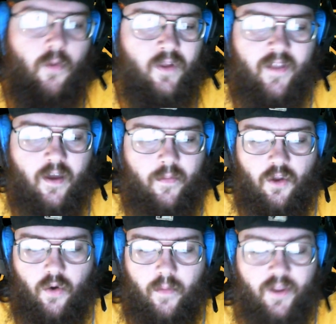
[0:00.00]
what they could be
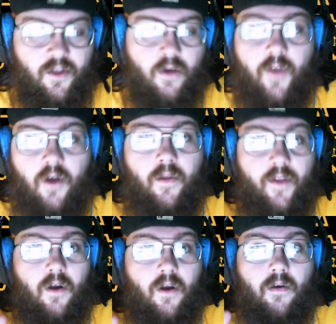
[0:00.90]
doing, but
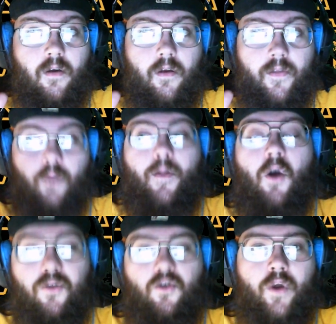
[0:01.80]
they're
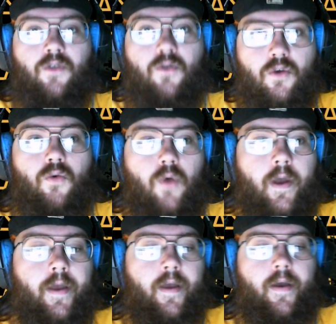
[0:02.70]
both going to do
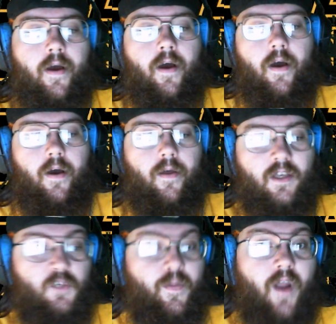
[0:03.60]
a
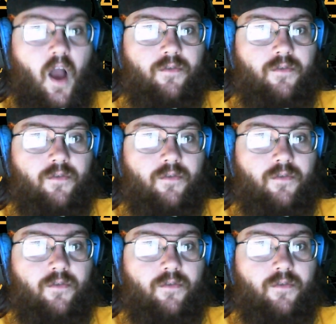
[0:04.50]
spinoff.